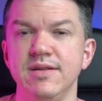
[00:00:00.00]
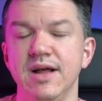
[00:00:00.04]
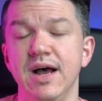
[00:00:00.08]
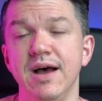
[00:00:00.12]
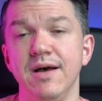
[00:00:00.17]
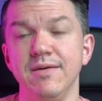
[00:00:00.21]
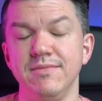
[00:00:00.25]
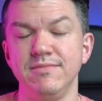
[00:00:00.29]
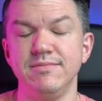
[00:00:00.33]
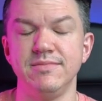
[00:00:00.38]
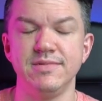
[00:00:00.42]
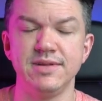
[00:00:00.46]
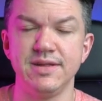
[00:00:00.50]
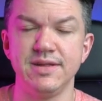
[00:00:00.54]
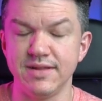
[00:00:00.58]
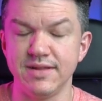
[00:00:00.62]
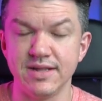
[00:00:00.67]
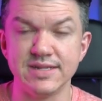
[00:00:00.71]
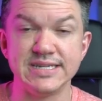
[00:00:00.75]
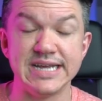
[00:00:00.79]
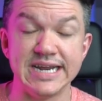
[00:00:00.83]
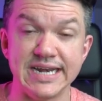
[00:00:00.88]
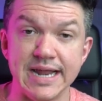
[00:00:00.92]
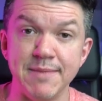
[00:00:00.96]
Uh,
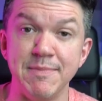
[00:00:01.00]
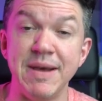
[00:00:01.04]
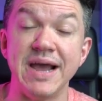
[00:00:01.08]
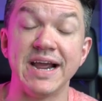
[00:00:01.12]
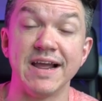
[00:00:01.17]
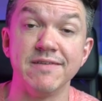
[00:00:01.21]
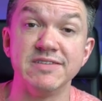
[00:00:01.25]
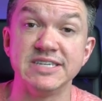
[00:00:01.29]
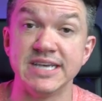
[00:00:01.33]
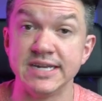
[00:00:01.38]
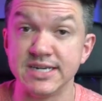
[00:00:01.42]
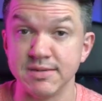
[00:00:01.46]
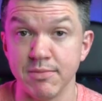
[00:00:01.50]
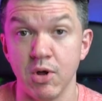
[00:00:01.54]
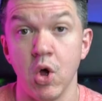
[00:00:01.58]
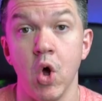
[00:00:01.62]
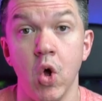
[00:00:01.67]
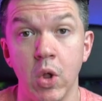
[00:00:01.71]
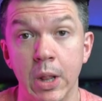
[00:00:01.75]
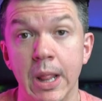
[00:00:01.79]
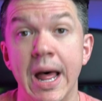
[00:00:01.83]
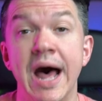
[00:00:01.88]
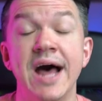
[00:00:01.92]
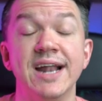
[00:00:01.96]
take that back. I've sent him a
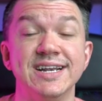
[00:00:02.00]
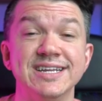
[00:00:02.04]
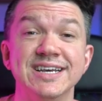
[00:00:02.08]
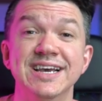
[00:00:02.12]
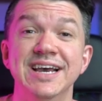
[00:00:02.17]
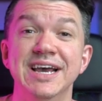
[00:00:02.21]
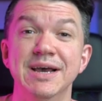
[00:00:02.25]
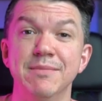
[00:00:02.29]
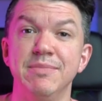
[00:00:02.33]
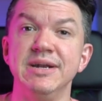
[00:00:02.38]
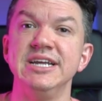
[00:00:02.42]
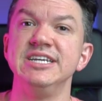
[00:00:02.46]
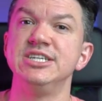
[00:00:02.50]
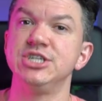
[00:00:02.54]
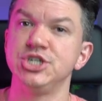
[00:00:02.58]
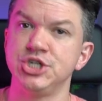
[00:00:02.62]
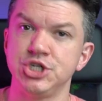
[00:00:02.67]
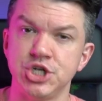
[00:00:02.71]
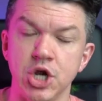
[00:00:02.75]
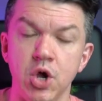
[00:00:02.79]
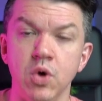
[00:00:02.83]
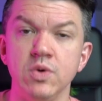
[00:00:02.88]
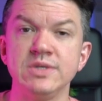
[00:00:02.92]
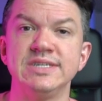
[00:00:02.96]
whole lot, but he's
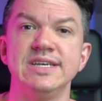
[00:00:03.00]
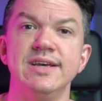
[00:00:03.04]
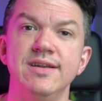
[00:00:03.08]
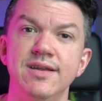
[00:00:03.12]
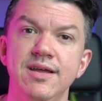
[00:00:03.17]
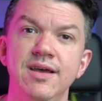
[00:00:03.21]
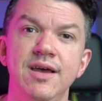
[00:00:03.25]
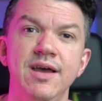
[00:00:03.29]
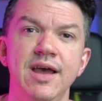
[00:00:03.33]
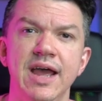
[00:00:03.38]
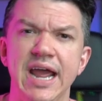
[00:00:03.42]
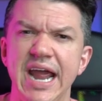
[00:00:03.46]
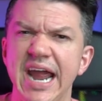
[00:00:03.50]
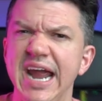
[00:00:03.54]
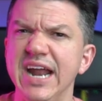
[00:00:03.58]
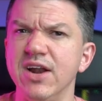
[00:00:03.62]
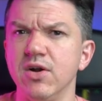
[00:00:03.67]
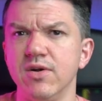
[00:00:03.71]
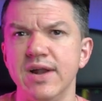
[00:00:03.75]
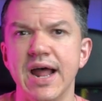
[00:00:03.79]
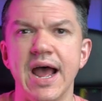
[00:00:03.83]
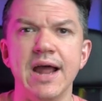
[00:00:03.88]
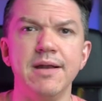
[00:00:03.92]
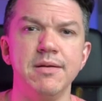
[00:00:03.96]
chosen eight
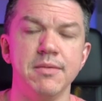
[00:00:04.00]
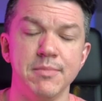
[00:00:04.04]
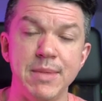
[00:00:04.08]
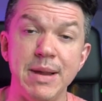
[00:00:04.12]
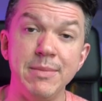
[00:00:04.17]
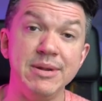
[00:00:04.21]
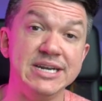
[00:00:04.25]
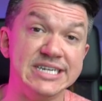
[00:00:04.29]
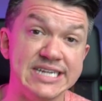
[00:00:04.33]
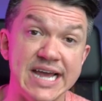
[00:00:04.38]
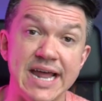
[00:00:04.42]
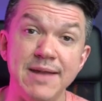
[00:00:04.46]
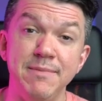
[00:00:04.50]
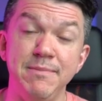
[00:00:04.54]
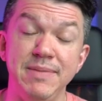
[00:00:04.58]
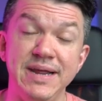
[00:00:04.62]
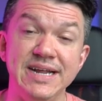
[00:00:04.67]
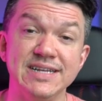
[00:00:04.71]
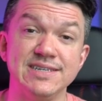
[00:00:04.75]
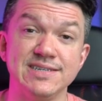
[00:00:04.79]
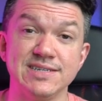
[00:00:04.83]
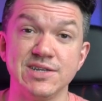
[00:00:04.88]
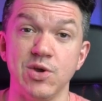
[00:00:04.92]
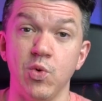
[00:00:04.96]
or nine or maybe ten
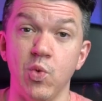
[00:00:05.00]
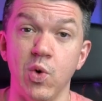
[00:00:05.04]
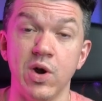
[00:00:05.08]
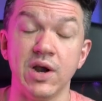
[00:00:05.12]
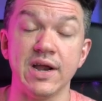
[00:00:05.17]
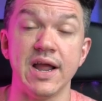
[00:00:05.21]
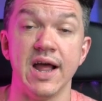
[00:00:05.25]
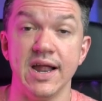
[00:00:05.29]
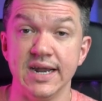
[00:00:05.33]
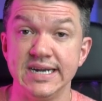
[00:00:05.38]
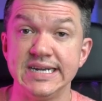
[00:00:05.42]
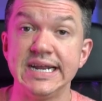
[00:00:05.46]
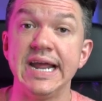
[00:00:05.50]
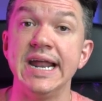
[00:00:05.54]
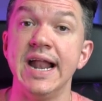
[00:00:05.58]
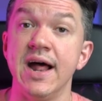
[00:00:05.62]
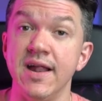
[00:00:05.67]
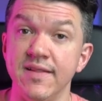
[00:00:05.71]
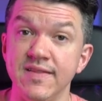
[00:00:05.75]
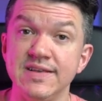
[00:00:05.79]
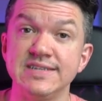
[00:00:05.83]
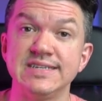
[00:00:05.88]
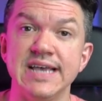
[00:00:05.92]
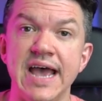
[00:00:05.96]
beats to work on to get
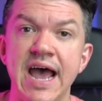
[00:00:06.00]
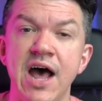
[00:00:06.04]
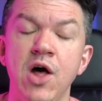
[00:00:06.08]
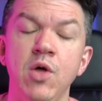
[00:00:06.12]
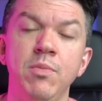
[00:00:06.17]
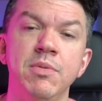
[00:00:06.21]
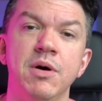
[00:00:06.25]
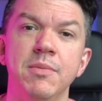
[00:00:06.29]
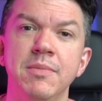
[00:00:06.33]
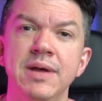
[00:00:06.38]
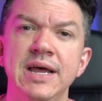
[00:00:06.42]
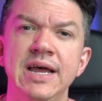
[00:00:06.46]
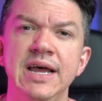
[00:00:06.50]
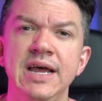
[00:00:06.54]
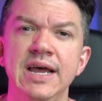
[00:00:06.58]
on this album.